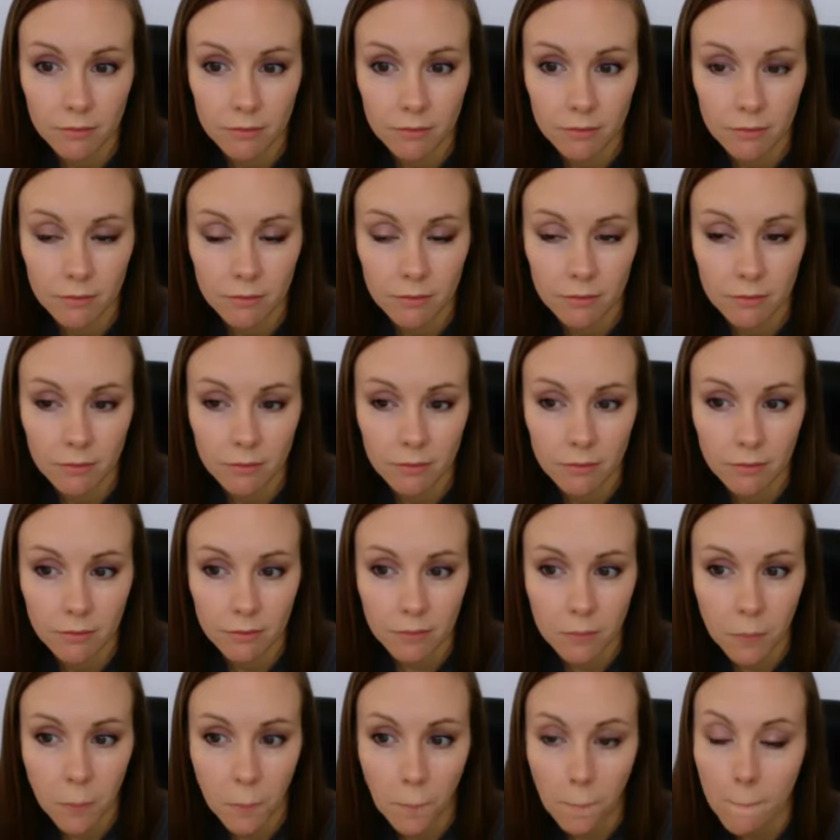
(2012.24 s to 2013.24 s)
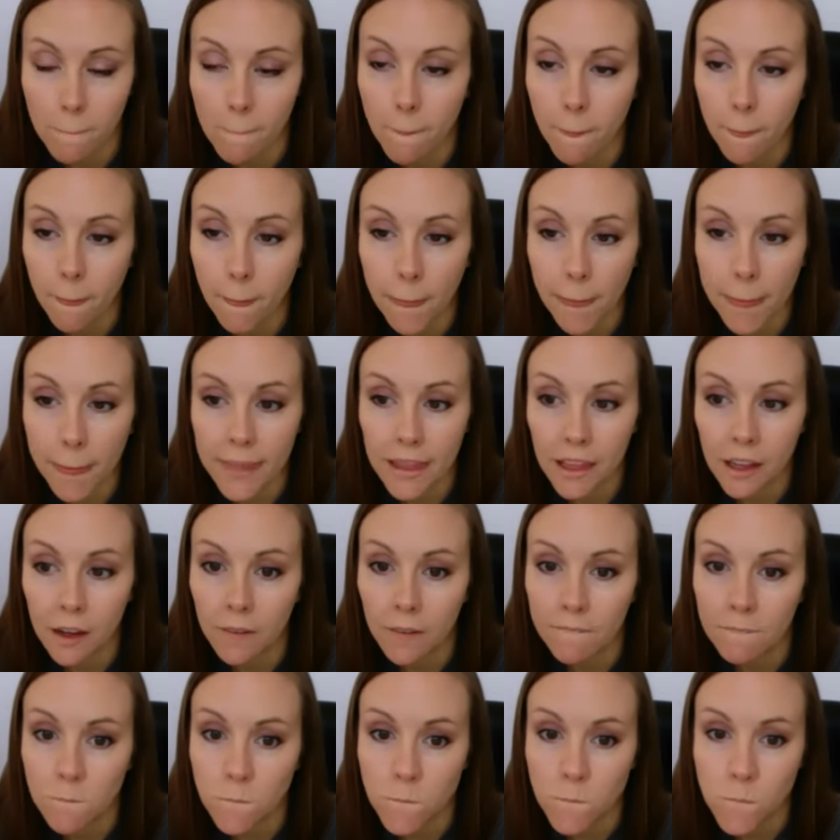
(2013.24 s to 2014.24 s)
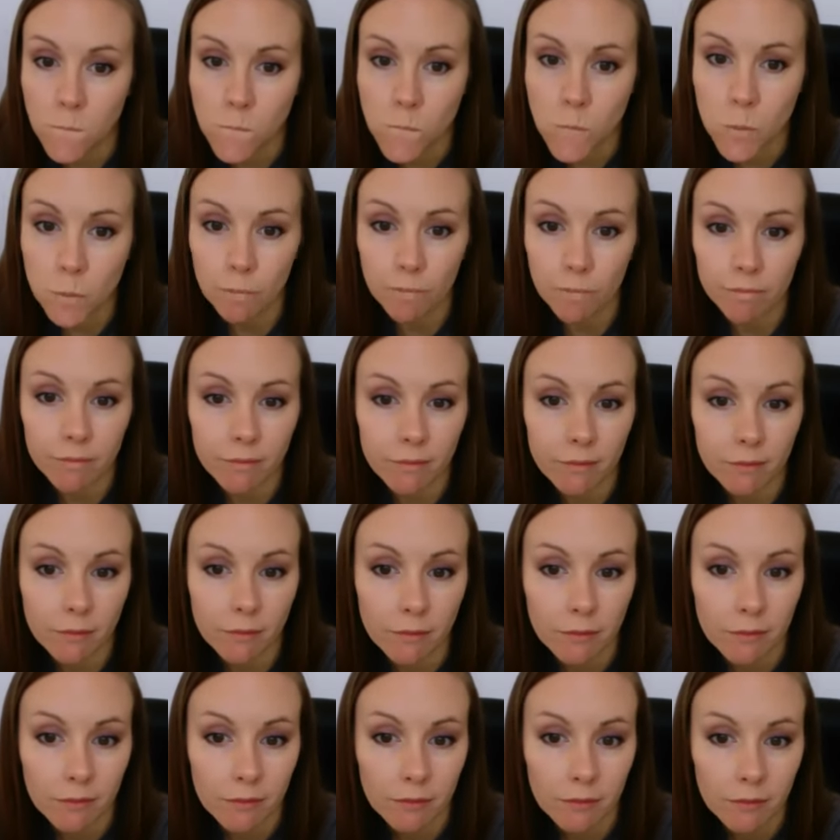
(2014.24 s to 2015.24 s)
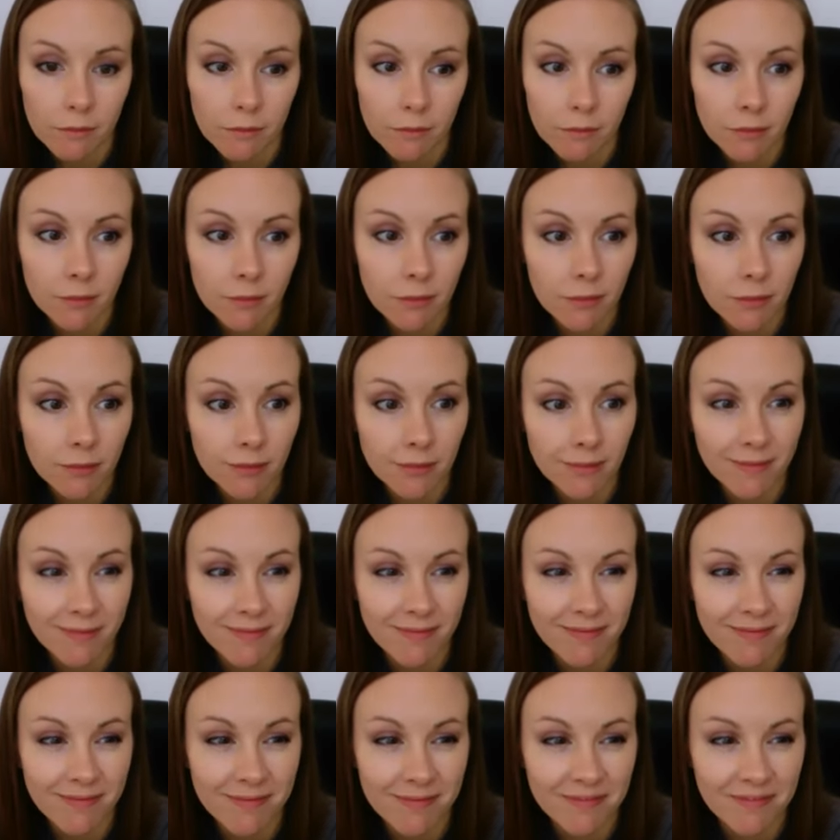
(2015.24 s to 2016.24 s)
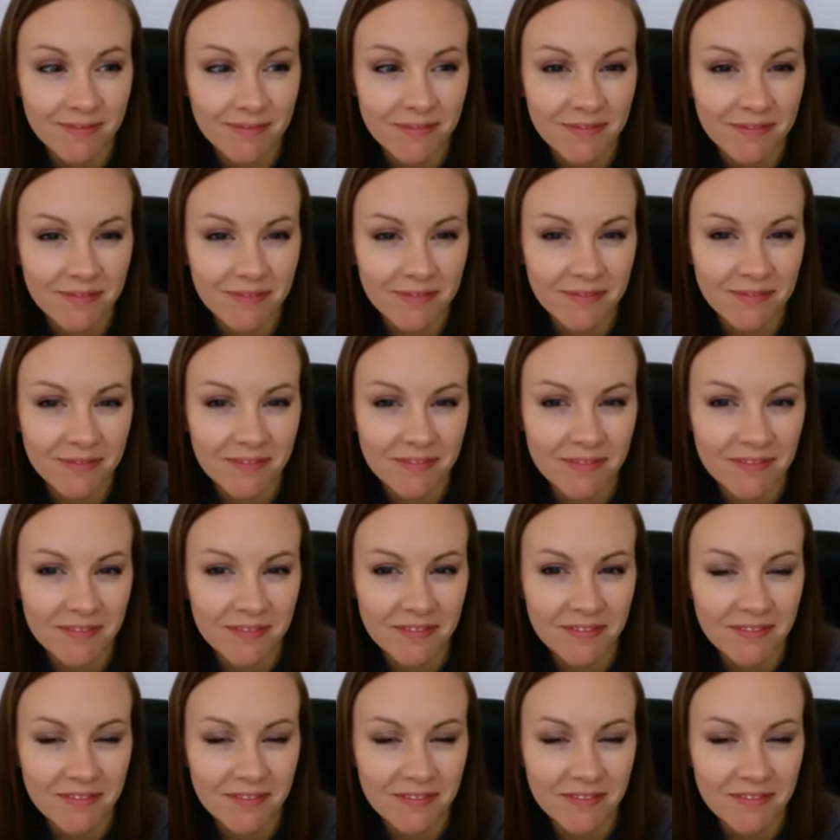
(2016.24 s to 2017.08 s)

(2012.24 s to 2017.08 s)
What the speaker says: (silent)